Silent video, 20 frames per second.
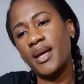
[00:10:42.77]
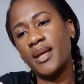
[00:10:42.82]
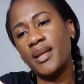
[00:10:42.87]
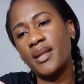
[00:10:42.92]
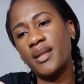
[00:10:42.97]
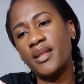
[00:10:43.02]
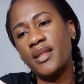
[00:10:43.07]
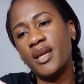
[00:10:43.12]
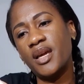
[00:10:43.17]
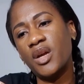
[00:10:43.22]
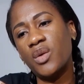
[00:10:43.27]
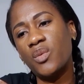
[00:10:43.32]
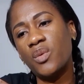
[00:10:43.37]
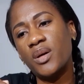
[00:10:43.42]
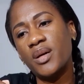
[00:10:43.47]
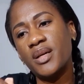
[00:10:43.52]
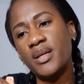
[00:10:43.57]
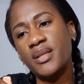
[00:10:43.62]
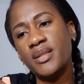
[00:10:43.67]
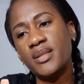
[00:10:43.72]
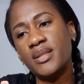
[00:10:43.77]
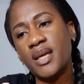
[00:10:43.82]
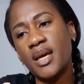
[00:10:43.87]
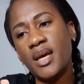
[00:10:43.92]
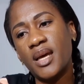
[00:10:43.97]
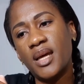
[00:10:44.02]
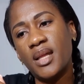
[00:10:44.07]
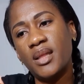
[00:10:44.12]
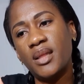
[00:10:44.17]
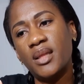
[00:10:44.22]
there was
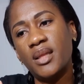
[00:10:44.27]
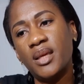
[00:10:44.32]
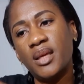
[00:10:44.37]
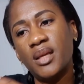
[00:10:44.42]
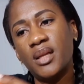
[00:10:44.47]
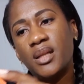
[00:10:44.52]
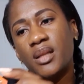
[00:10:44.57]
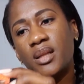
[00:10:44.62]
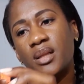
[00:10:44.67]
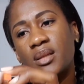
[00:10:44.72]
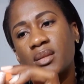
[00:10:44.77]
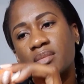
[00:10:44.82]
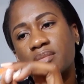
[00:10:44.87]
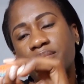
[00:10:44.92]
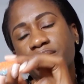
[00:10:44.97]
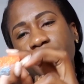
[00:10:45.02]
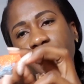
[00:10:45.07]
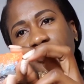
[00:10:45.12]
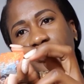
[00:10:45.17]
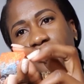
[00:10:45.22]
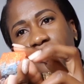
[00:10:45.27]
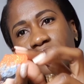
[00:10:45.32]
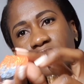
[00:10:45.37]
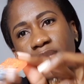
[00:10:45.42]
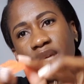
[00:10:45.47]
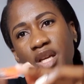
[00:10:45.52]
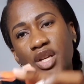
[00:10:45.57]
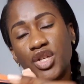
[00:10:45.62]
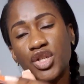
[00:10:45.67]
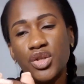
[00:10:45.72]
a little
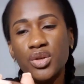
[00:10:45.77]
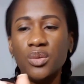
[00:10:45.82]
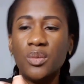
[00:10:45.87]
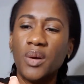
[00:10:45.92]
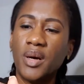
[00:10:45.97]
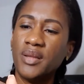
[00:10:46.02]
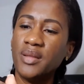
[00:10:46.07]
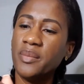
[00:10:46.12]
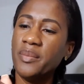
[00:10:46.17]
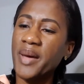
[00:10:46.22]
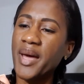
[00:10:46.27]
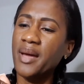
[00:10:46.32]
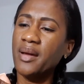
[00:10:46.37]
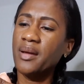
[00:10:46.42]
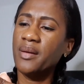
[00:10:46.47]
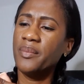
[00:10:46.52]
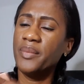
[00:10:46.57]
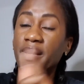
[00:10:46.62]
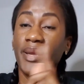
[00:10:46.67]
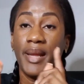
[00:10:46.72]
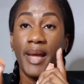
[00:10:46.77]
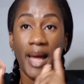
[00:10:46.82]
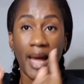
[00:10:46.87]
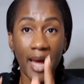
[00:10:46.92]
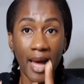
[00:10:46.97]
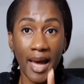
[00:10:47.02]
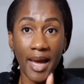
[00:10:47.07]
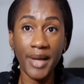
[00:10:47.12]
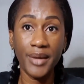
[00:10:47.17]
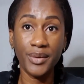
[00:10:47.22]
issue on the back, but
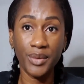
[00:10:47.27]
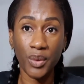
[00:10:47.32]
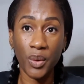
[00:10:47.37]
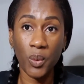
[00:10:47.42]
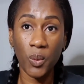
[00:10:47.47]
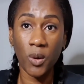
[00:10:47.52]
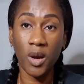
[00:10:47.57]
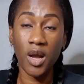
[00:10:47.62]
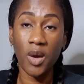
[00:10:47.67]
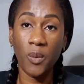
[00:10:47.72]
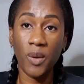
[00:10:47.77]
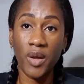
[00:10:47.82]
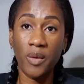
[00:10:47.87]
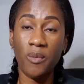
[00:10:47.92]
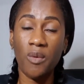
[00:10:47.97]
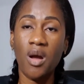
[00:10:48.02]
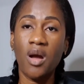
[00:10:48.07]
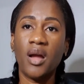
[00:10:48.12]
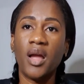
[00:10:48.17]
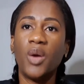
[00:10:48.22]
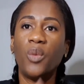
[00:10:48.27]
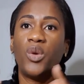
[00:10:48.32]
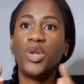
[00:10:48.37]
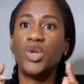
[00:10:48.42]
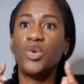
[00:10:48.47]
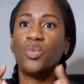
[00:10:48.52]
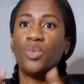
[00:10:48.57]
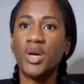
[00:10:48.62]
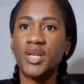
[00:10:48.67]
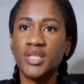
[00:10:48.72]
I know where I went wrong, and when
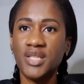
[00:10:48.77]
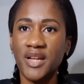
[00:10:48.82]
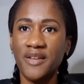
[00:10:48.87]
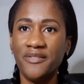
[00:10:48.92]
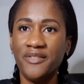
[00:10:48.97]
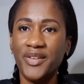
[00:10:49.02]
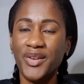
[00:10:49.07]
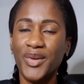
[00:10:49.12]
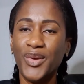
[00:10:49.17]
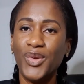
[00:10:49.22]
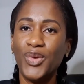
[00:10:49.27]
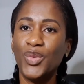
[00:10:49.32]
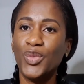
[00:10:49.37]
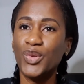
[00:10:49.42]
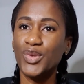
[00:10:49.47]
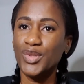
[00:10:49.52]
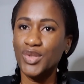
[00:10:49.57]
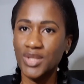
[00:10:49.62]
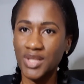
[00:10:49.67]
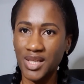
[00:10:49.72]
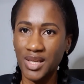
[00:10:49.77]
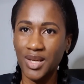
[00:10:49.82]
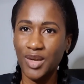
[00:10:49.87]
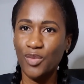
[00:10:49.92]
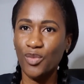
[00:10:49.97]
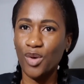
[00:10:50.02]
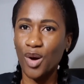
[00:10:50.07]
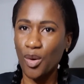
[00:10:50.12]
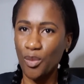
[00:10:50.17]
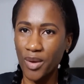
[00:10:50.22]
you watch that video you will see
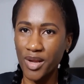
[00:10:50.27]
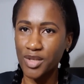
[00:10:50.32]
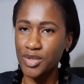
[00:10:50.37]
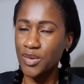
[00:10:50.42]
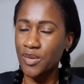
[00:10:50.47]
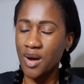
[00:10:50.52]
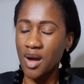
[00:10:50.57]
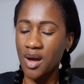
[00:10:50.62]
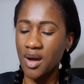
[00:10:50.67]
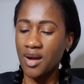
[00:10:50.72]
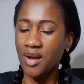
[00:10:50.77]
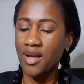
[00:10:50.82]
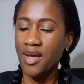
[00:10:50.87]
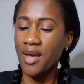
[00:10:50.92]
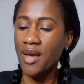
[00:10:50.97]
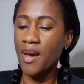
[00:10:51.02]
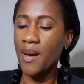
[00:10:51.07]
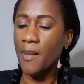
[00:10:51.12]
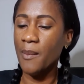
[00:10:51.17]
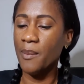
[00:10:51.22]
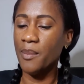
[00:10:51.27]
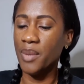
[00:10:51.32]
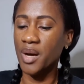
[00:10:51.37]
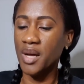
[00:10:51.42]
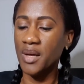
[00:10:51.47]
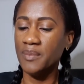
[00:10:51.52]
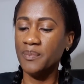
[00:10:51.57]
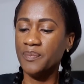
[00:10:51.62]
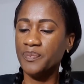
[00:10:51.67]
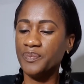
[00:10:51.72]
what went wrong.
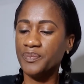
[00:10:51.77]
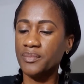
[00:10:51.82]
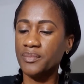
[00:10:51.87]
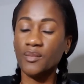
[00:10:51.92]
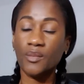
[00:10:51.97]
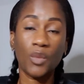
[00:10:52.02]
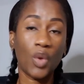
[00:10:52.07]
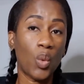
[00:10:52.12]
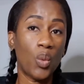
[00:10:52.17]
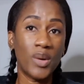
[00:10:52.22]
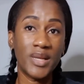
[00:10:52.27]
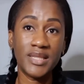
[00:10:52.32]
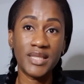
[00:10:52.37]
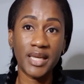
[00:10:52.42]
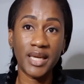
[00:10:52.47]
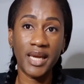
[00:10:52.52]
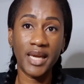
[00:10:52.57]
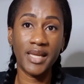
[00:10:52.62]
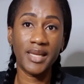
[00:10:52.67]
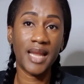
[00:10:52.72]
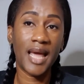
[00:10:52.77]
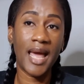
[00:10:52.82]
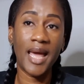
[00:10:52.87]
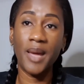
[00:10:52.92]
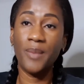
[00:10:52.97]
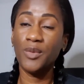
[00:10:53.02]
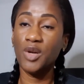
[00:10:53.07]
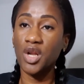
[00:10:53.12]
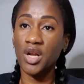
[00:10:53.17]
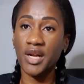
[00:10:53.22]
But once again, I
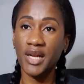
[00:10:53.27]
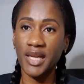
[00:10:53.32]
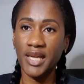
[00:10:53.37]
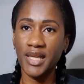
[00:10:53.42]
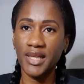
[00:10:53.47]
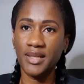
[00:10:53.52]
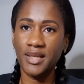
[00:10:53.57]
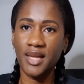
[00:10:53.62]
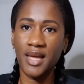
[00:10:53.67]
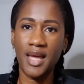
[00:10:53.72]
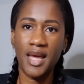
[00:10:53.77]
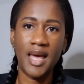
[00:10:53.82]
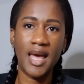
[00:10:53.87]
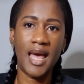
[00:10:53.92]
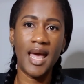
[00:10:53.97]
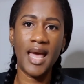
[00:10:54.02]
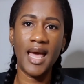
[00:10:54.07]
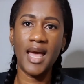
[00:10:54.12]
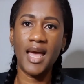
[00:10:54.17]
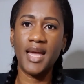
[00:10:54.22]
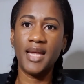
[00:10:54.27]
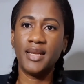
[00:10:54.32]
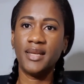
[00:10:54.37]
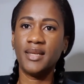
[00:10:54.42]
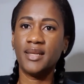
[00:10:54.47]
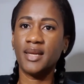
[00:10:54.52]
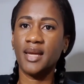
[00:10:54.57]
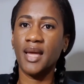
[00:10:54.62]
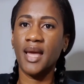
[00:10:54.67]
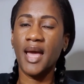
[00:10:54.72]
am learning,
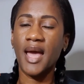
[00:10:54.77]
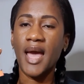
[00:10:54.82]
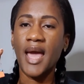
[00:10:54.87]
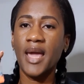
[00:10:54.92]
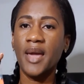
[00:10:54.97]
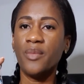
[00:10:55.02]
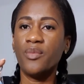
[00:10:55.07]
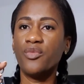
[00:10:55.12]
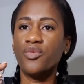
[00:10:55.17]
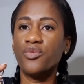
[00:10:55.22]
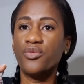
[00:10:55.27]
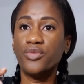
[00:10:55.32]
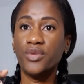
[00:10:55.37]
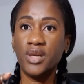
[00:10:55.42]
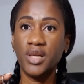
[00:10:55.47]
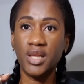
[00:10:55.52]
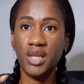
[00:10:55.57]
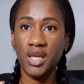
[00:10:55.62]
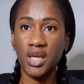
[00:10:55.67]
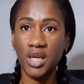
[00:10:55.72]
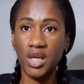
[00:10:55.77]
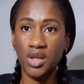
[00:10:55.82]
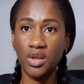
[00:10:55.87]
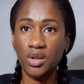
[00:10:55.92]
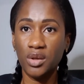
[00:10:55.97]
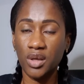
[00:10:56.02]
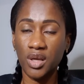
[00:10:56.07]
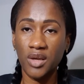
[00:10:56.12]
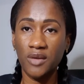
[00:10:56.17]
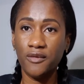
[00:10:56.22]
and I am really
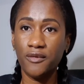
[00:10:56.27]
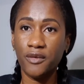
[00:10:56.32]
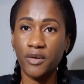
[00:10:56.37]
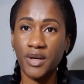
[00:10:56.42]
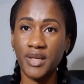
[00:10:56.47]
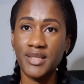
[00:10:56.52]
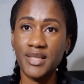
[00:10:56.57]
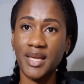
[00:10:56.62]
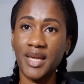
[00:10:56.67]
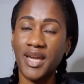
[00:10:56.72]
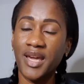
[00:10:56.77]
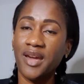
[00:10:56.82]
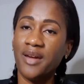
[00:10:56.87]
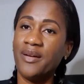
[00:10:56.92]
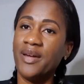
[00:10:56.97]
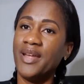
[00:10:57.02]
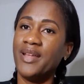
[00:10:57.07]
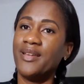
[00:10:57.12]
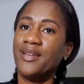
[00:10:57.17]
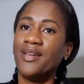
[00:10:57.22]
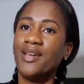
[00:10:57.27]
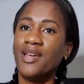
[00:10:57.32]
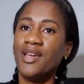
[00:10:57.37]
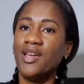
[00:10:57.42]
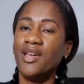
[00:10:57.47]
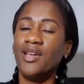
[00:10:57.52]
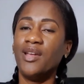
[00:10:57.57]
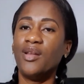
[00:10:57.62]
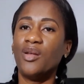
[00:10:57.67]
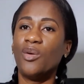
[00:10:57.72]
looking forward to hearing,
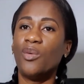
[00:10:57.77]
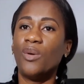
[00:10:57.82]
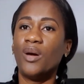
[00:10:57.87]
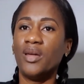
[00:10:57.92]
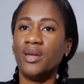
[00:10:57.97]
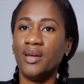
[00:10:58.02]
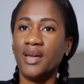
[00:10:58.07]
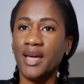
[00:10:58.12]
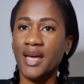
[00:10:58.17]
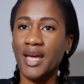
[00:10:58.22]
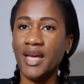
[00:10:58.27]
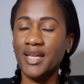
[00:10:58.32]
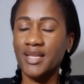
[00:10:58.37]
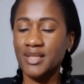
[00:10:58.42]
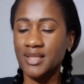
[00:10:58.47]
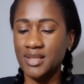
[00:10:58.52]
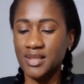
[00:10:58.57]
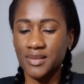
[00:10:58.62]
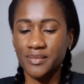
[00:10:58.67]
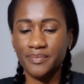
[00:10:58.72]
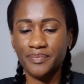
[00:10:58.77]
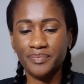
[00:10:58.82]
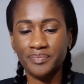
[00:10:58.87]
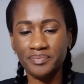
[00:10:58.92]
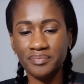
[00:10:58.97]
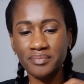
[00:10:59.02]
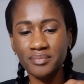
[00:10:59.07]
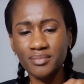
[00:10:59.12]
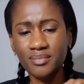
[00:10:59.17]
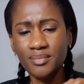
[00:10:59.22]
you know, what you guys
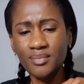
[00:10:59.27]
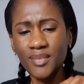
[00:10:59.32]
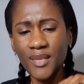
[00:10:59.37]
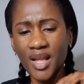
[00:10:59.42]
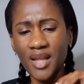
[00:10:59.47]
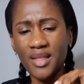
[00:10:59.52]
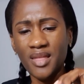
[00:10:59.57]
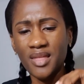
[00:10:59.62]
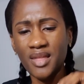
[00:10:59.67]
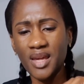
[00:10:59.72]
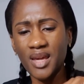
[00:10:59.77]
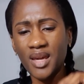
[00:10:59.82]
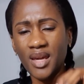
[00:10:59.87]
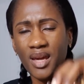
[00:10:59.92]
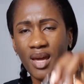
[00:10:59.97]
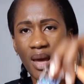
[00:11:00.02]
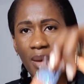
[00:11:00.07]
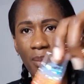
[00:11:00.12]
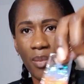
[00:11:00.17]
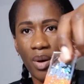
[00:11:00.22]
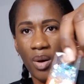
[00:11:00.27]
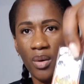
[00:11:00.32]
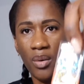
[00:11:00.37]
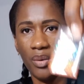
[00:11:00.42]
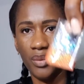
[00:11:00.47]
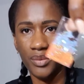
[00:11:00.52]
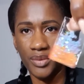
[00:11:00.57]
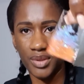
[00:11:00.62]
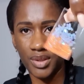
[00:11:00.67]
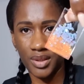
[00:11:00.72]
think
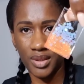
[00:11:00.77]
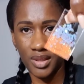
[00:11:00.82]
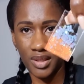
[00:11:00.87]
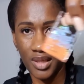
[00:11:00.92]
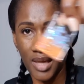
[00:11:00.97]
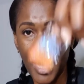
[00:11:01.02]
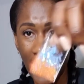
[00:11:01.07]
about the